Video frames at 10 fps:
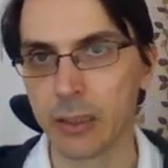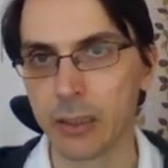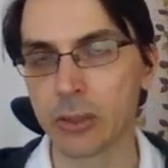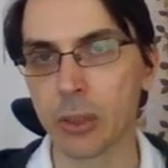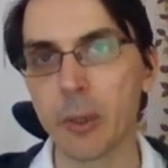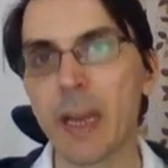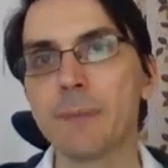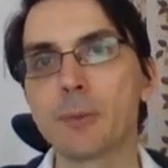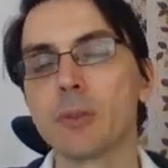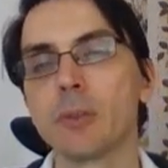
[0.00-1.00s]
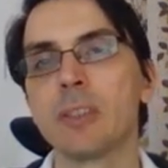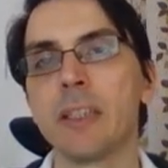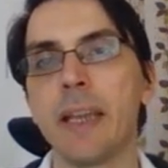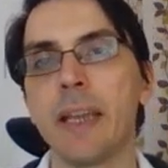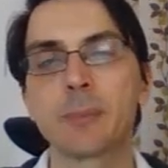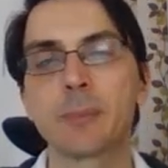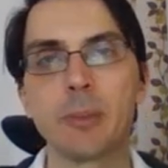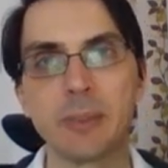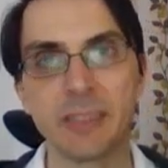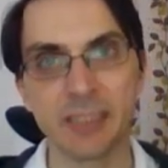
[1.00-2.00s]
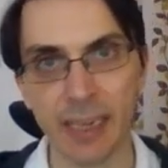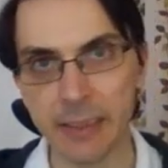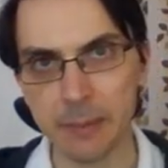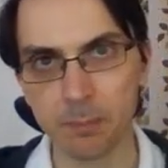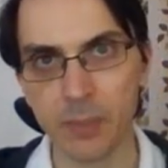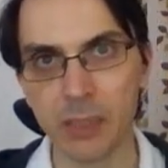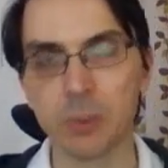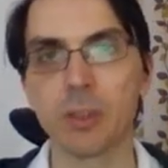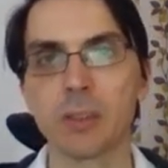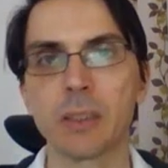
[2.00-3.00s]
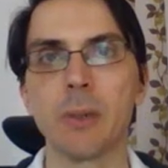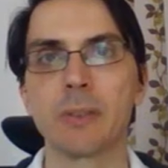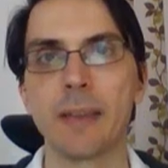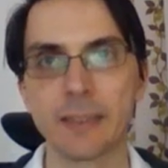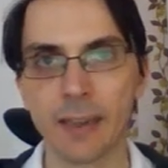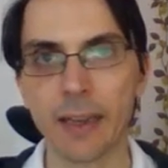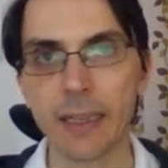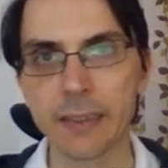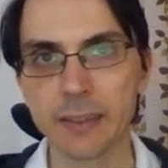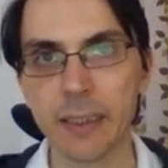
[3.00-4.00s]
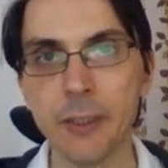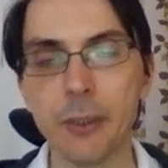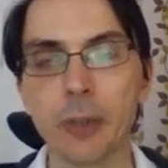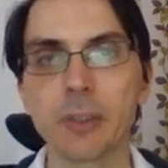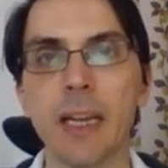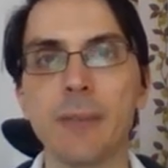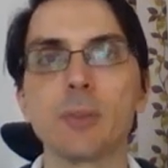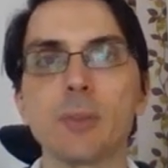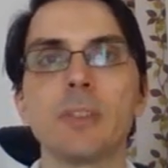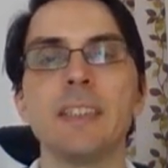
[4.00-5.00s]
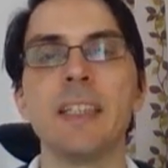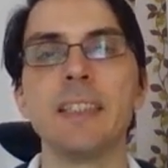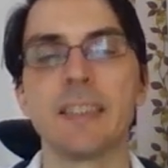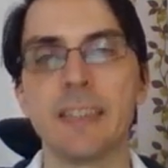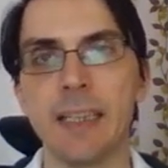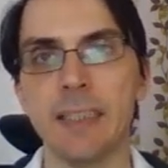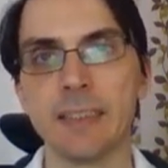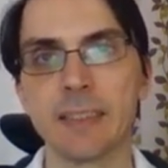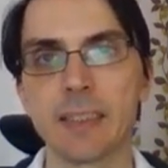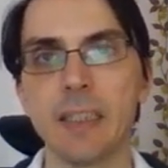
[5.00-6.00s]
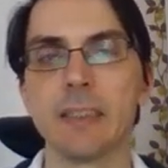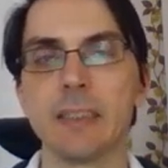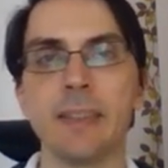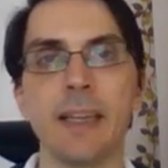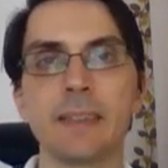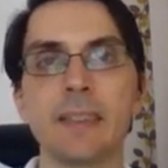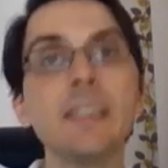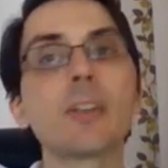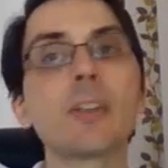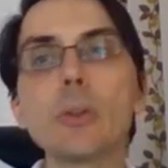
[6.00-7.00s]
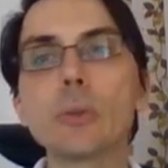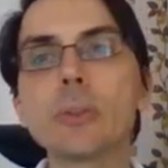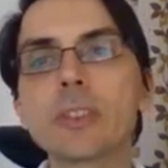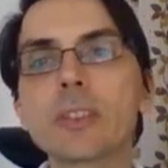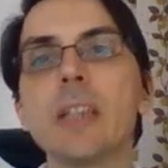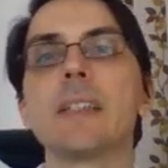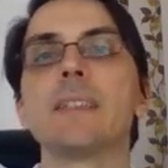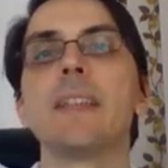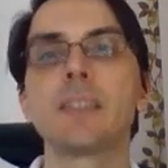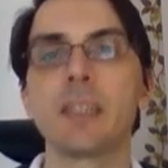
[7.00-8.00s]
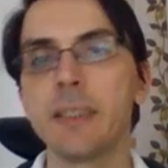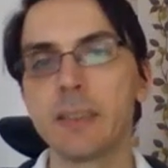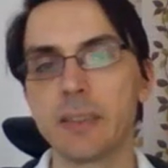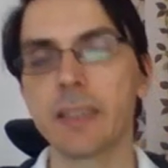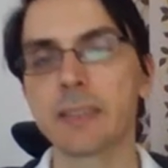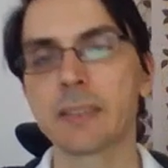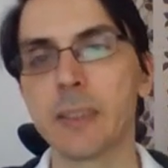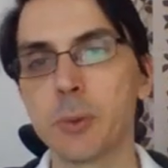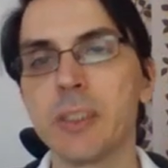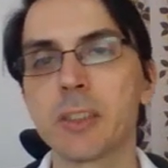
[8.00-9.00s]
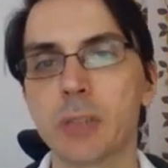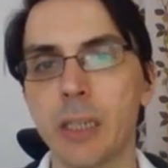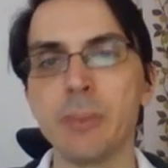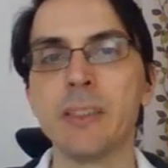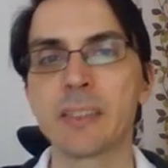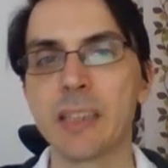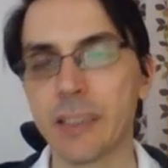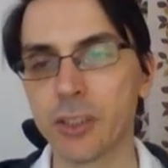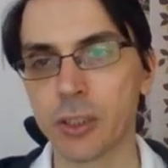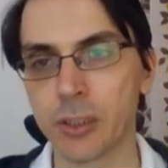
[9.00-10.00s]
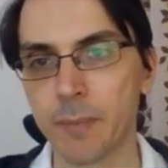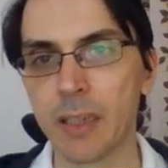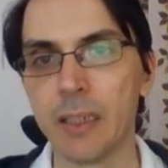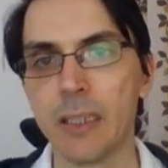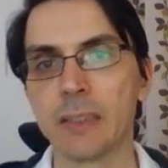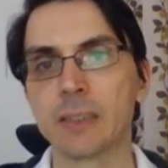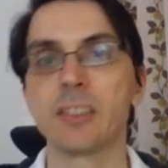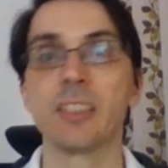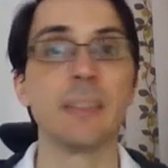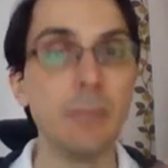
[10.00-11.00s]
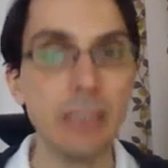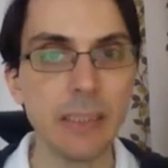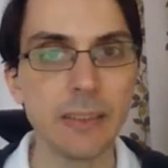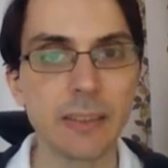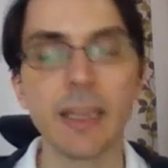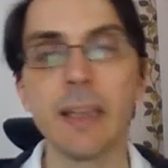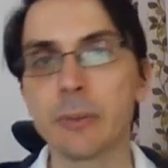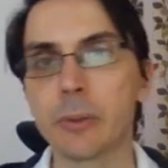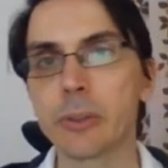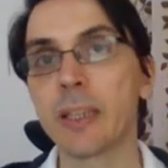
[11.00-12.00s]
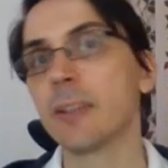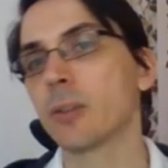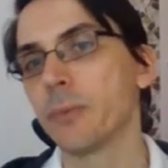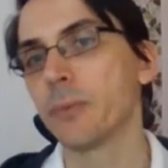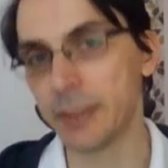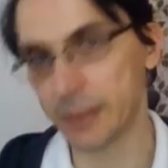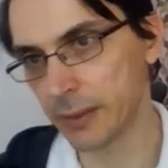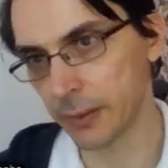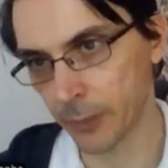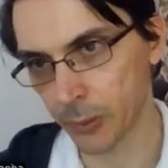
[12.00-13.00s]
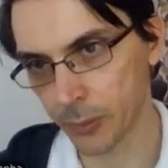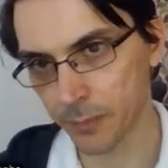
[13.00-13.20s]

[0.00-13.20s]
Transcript: So you have to do the experiment design that we talked about last class, and you also have to do the data analysis that includes the statistics that we described in this lecture, such as the means, errors, and confidence interval,